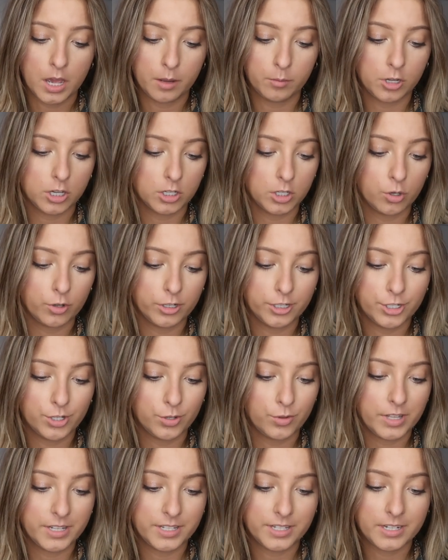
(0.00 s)
I'm not going
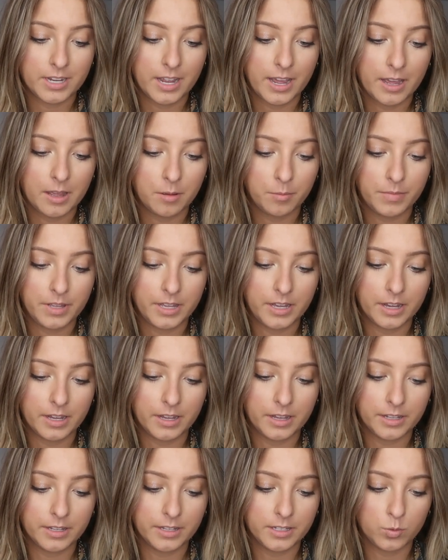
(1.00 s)
to this time
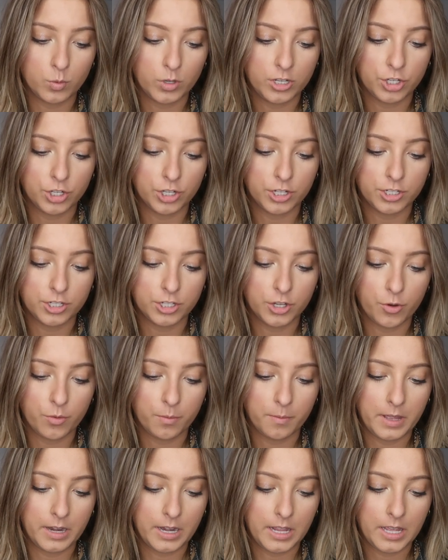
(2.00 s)
because we took so
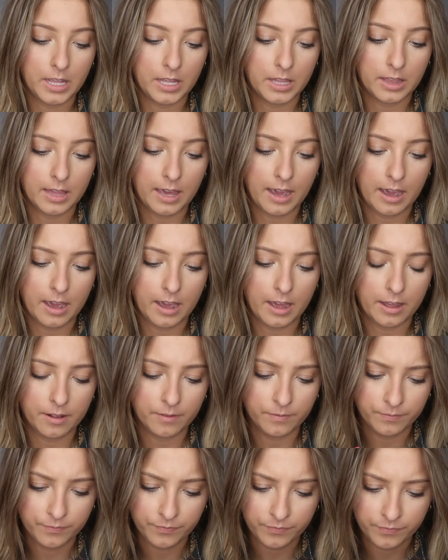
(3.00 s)
many
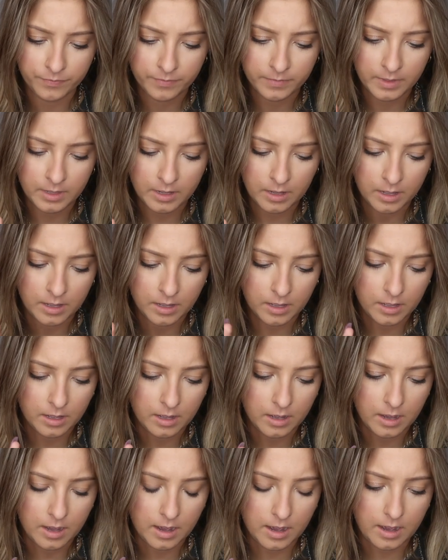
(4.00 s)
that
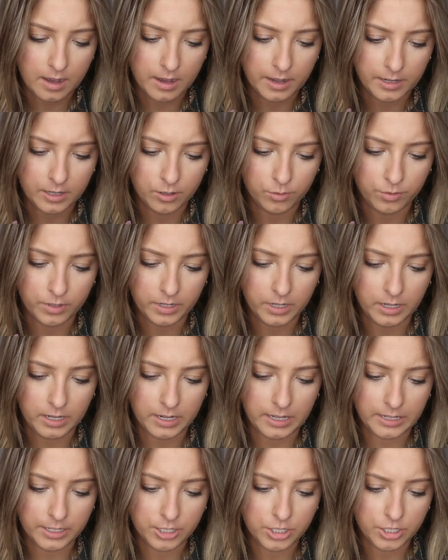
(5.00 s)
I don't
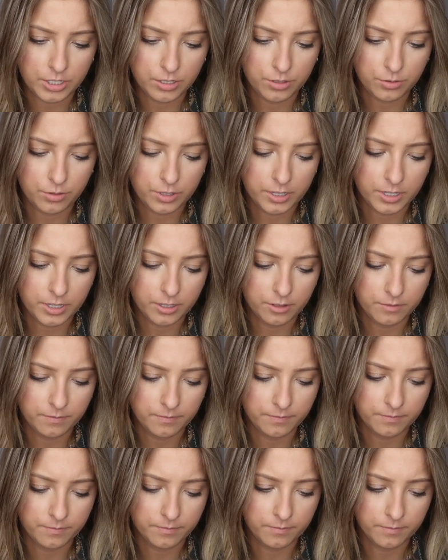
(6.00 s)
need to, you know?